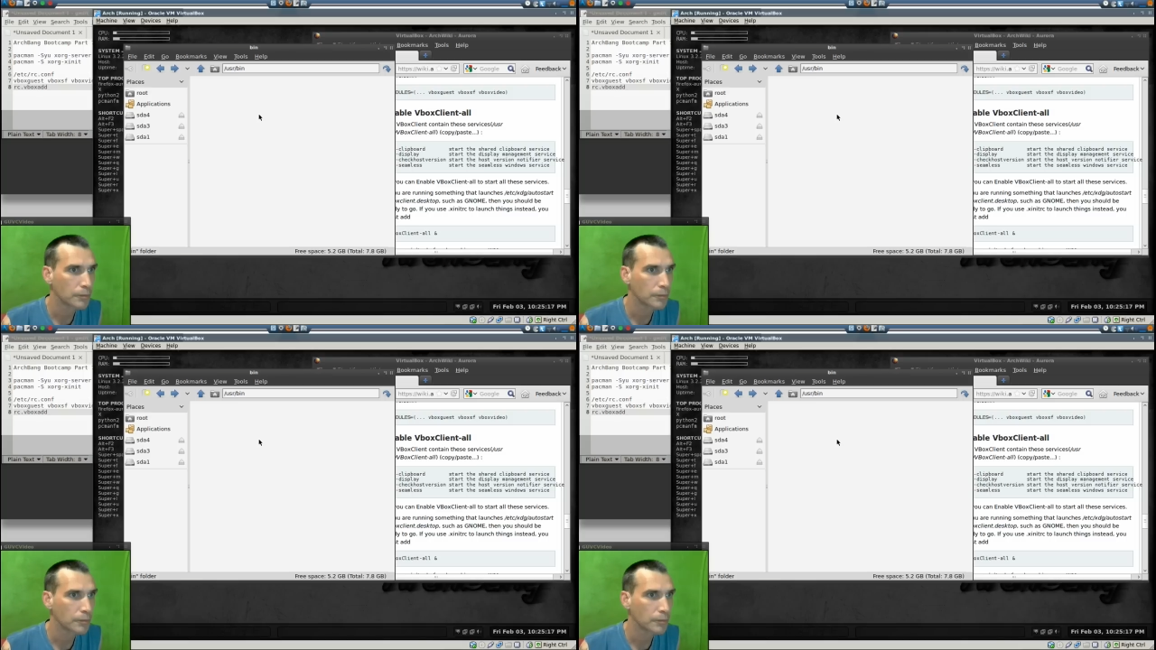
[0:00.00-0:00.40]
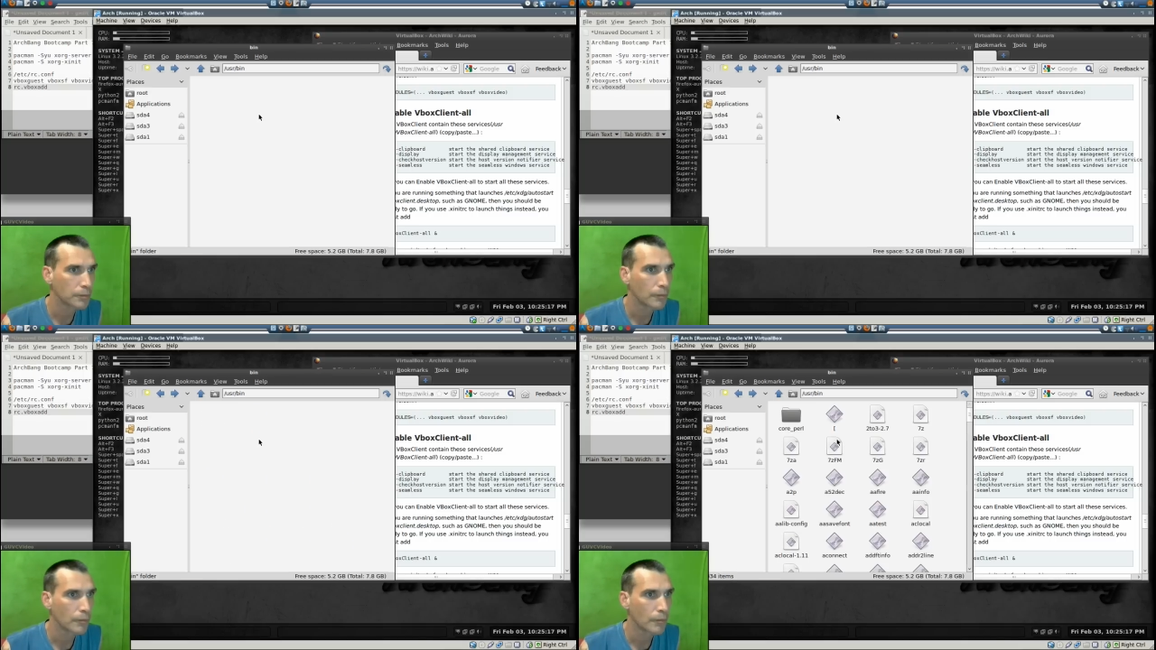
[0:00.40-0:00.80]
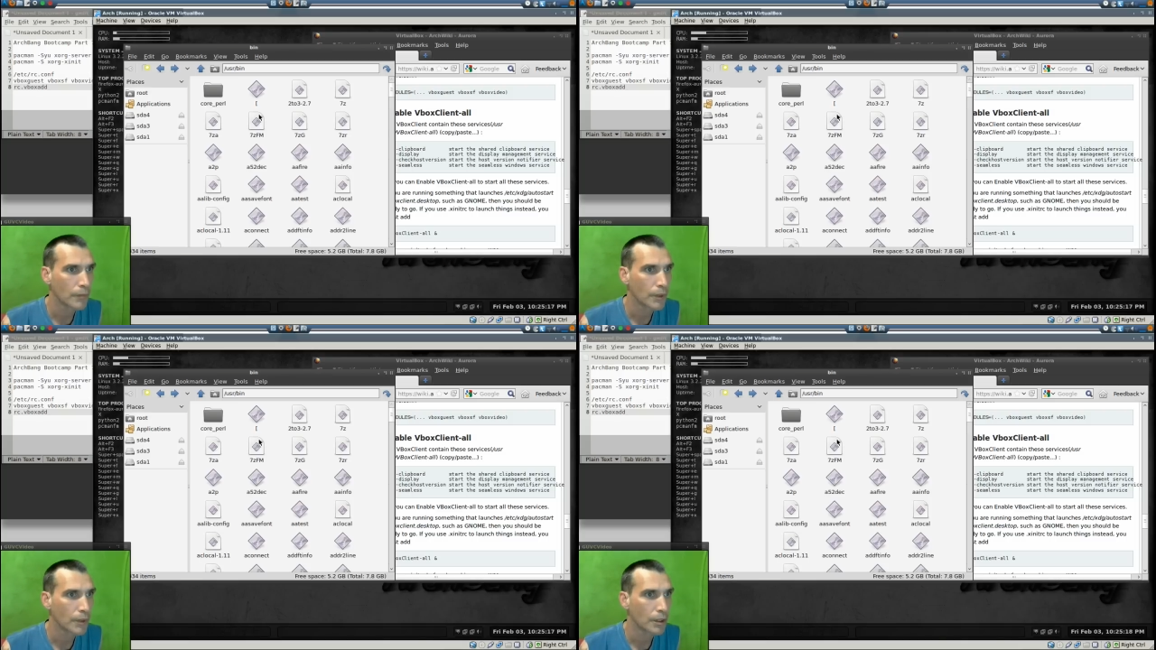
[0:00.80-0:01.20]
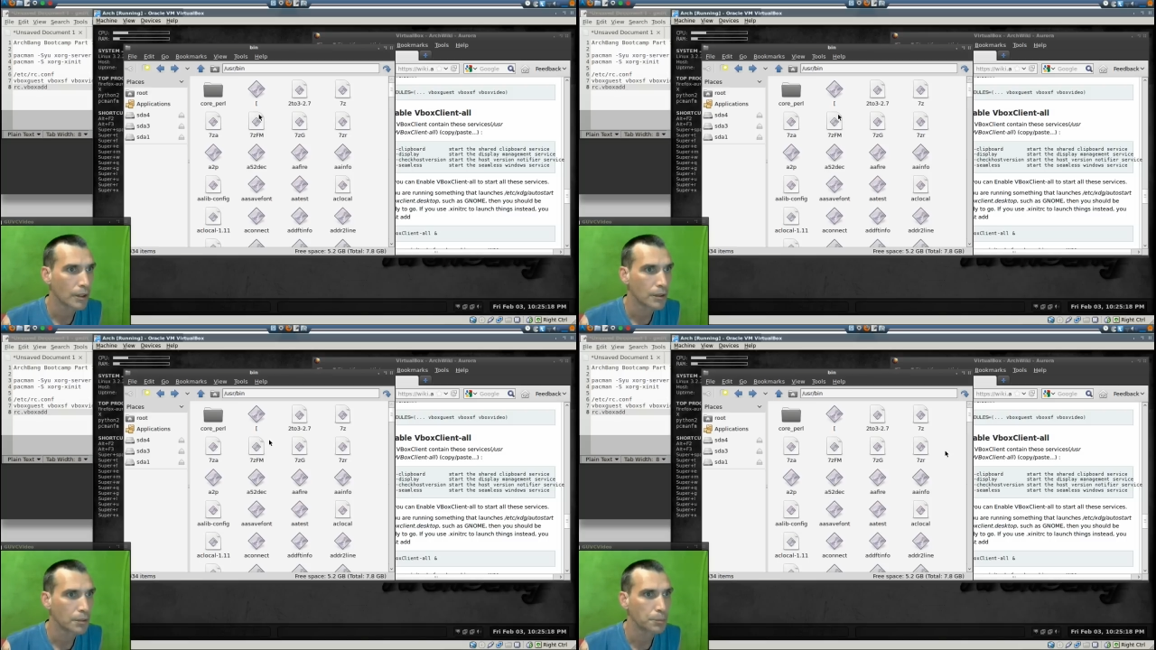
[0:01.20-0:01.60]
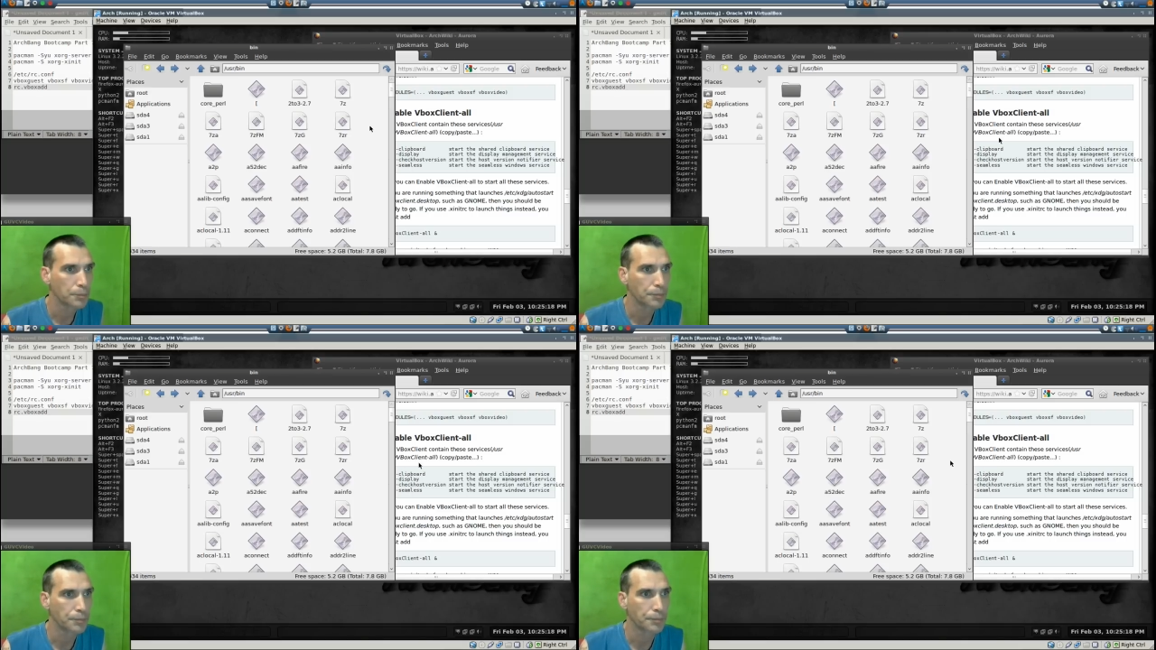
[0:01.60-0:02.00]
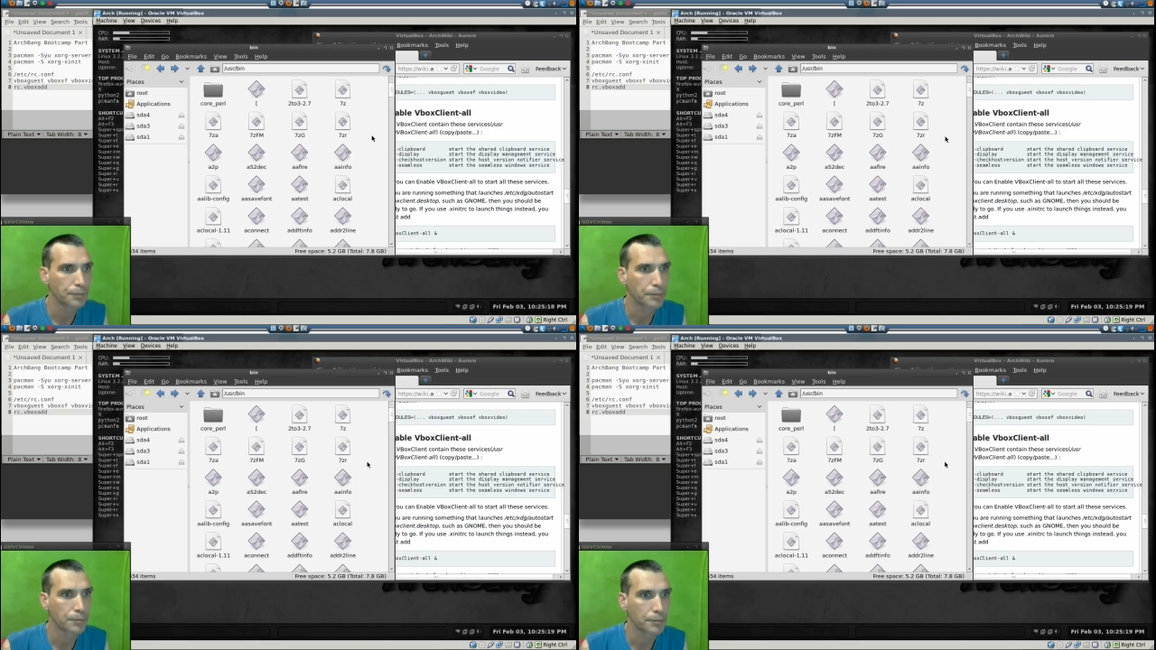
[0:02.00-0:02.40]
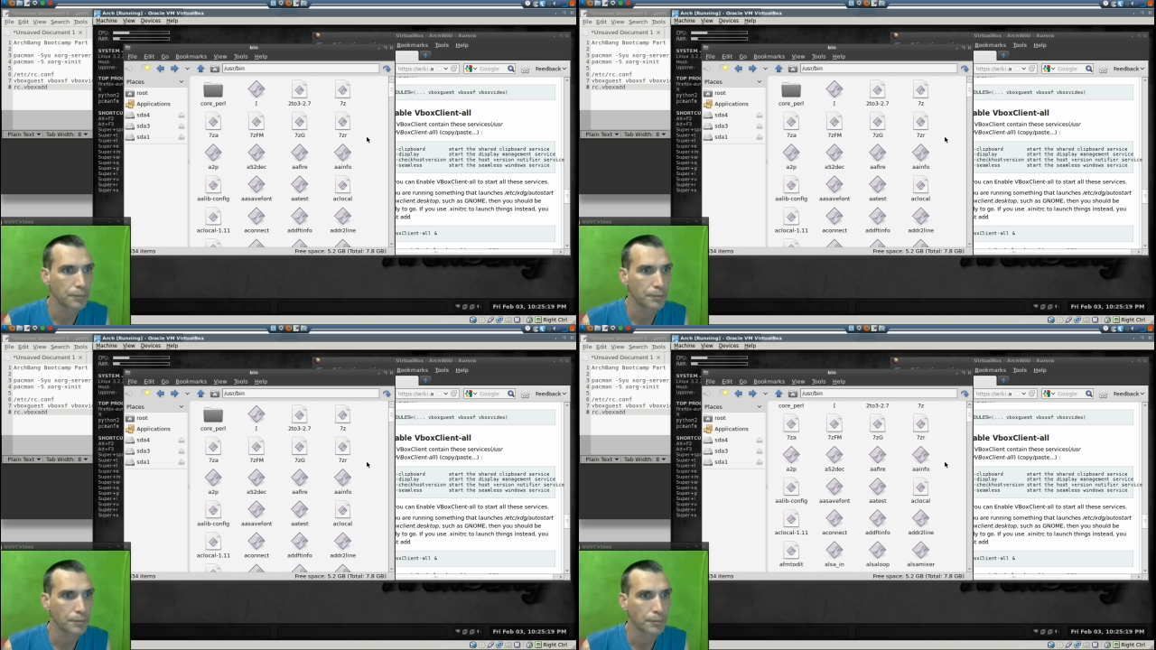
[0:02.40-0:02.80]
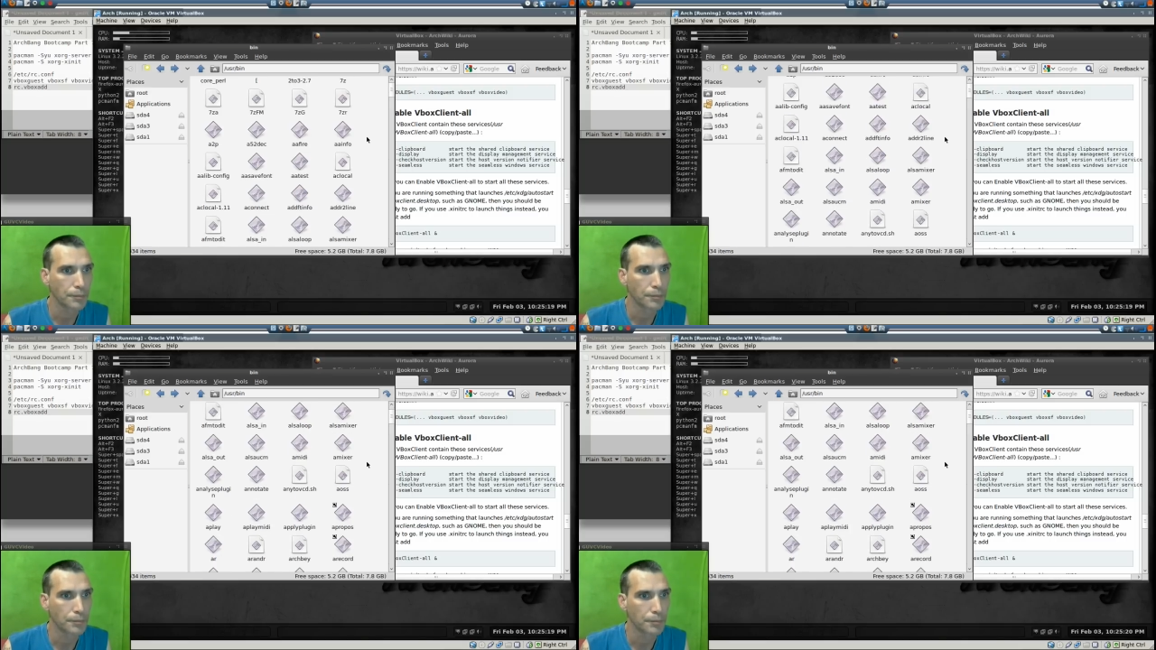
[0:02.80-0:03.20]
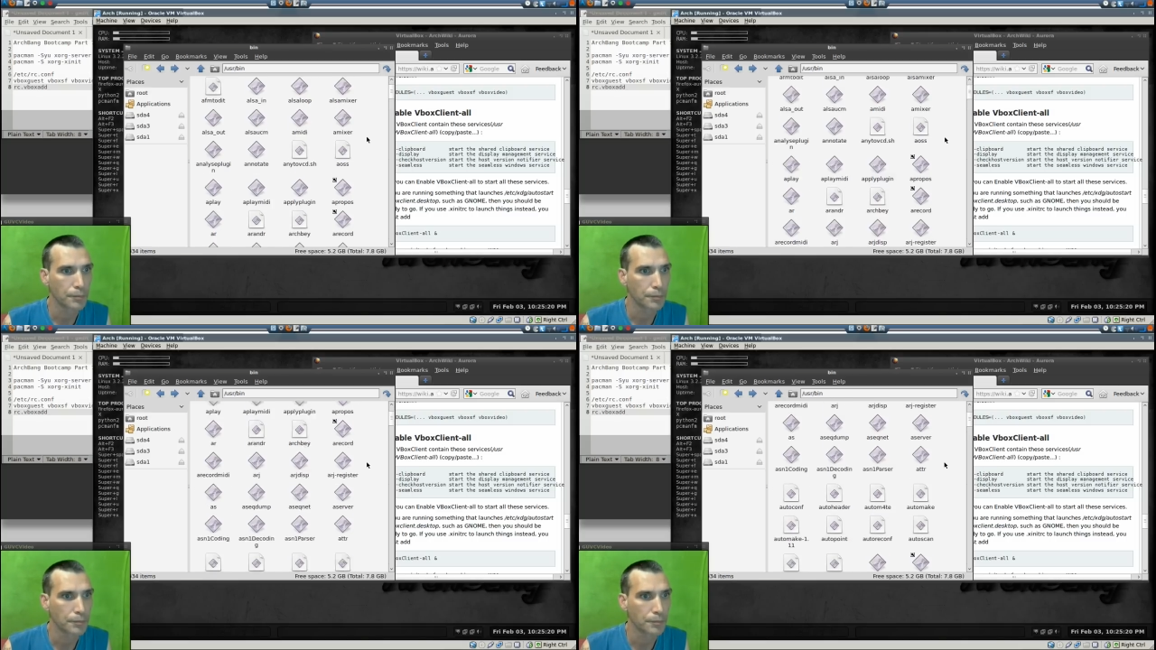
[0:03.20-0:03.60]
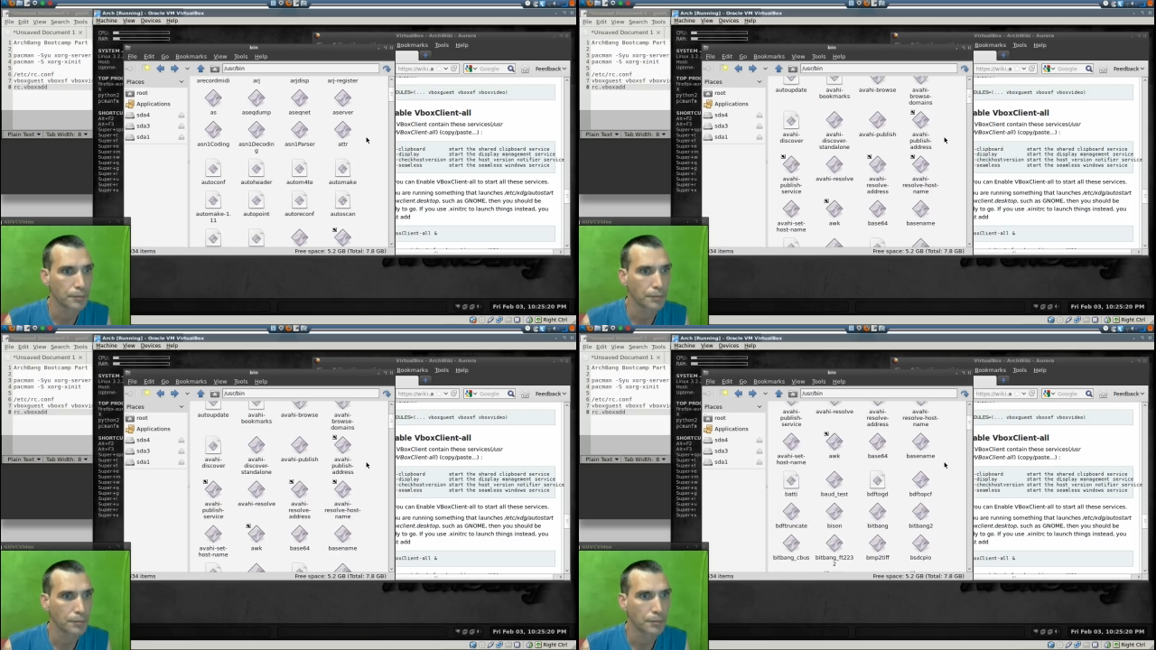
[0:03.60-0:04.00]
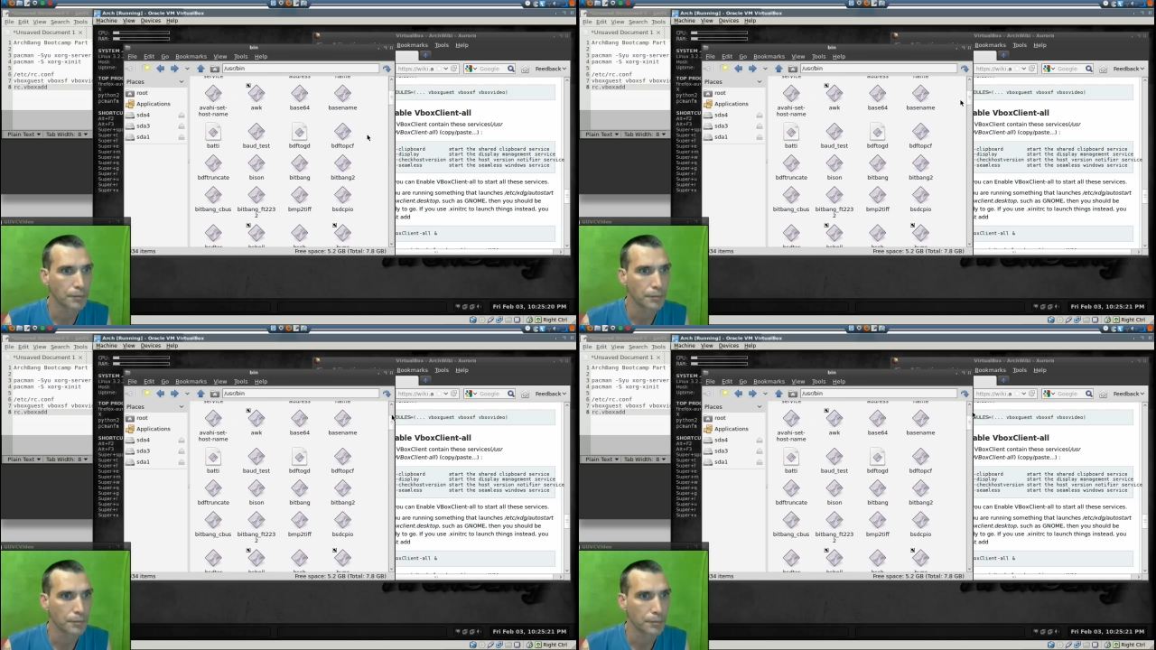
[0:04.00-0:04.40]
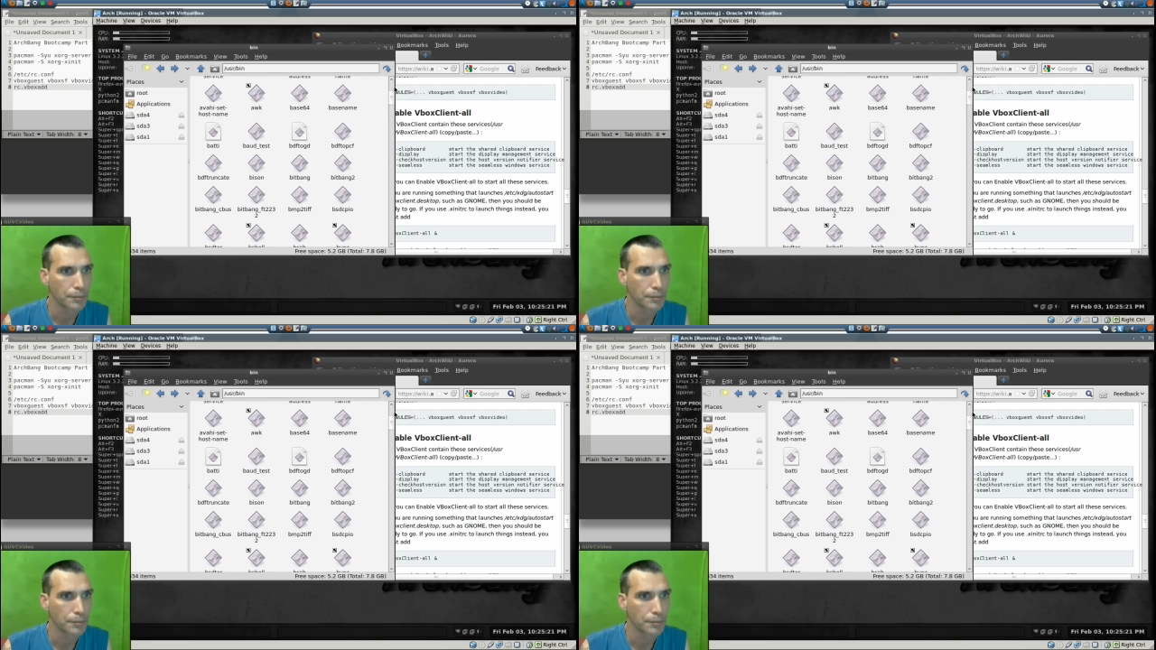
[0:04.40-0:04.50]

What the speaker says: No one is speaking in this clip.